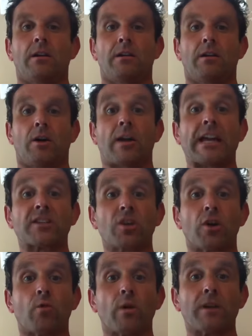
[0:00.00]
Okay,
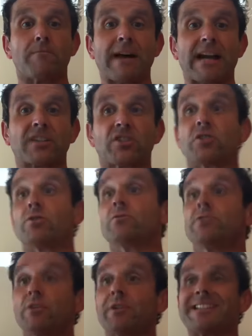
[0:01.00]
so welcome back to
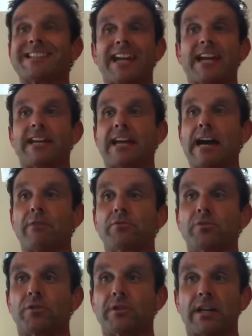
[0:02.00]
Unit 10,
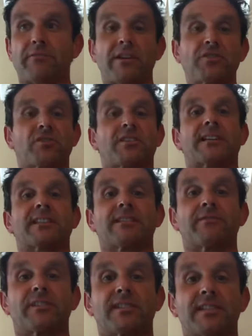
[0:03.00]
Outdoor and Adventurous
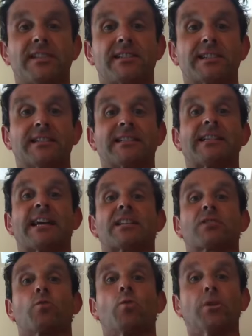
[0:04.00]
Activities, Task
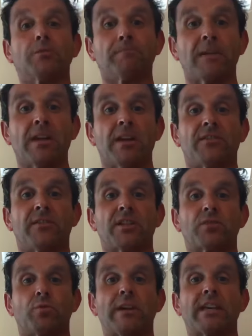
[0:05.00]
1. This
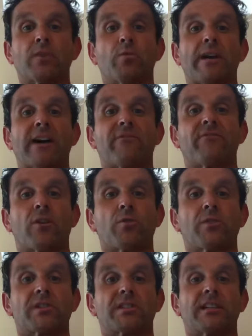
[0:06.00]
week we are
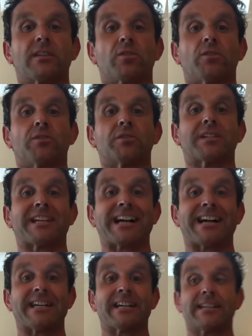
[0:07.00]
focusing on
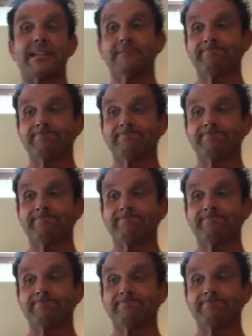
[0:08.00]
kayaking.